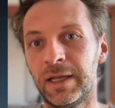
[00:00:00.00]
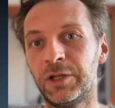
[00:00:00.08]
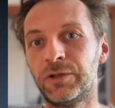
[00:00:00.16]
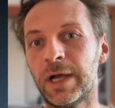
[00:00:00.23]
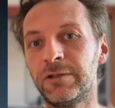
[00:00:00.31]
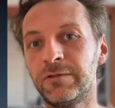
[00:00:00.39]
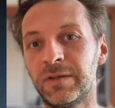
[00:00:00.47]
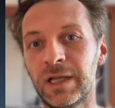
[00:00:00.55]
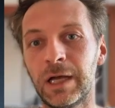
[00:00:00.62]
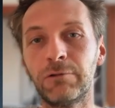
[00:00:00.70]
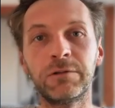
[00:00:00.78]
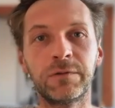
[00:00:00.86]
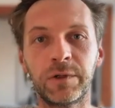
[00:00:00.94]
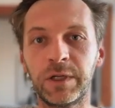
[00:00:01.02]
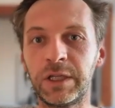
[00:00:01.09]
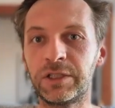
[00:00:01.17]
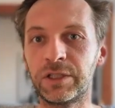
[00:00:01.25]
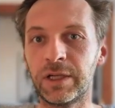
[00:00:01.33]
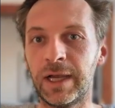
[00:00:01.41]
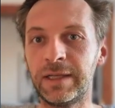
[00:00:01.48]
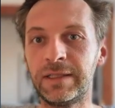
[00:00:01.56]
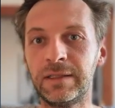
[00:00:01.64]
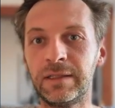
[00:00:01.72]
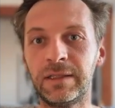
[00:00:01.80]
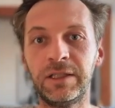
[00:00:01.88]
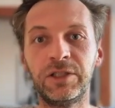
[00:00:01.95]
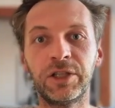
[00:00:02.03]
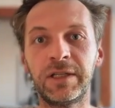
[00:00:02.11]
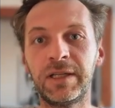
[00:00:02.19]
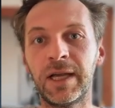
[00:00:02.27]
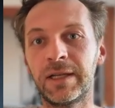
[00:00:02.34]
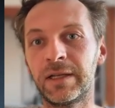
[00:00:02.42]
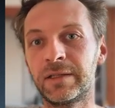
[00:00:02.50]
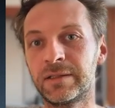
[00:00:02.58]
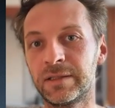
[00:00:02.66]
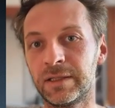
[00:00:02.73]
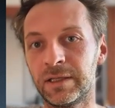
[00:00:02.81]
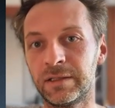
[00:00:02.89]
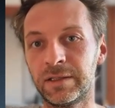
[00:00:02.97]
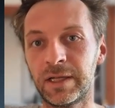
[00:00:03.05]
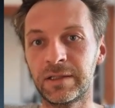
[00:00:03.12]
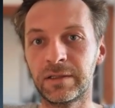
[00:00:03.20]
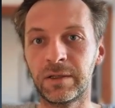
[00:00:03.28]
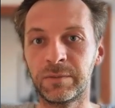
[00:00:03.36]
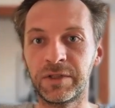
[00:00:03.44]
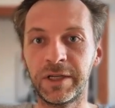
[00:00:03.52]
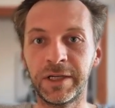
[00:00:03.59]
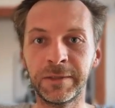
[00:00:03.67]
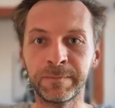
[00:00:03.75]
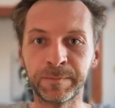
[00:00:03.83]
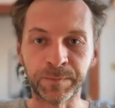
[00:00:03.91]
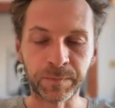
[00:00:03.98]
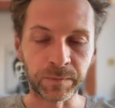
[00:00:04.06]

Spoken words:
try to fill out for each idea that comes here.